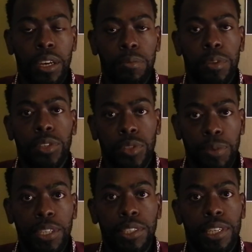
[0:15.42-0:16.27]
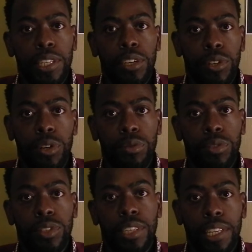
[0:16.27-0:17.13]
This is basically a
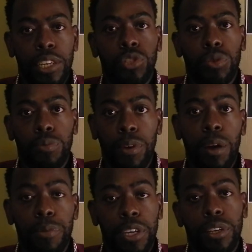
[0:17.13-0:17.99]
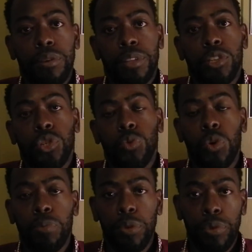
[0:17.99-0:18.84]
notice to let your property know that you
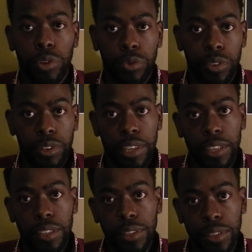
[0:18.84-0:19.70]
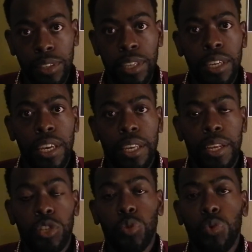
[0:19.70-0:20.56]
won't be renewing your lease and
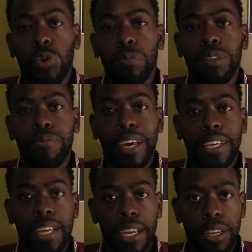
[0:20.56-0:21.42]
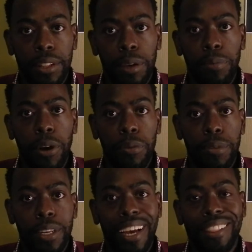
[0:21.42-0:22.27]
that you will be vacating the
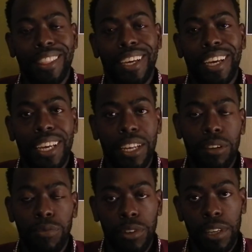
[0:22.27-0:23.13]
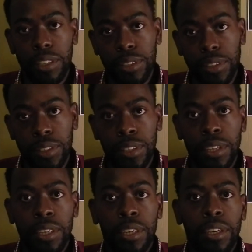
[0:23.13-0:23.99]
apartment at the end of your lease.
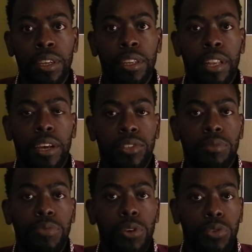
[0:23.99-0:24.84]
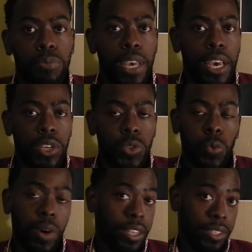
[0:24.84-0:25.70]
Now, some folks may ask, well,
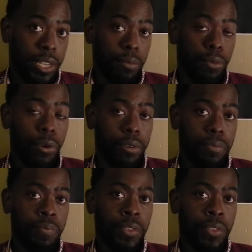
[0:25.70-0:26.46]
why is that important?